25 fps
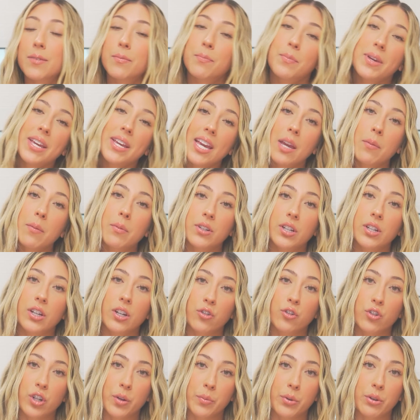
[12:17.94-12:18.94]
being able to
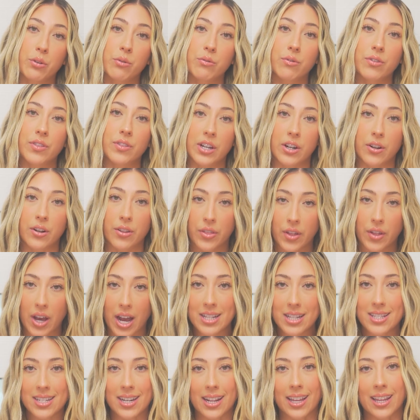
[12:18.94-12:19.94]
contribute their
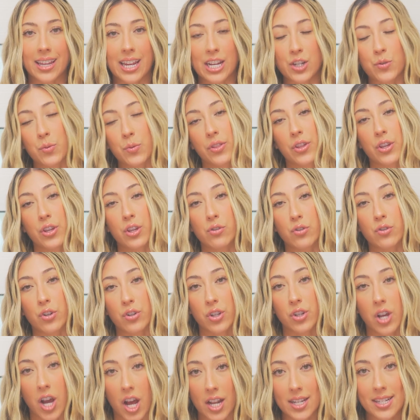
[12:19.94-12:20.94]
thoughts and engage with the
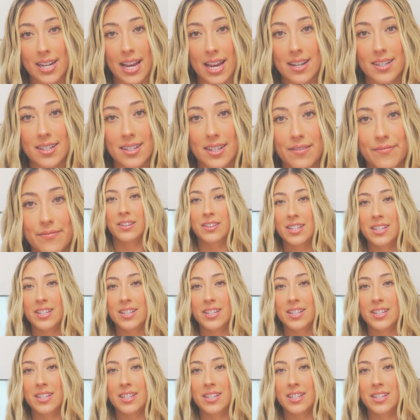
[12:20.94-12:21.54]
user's content.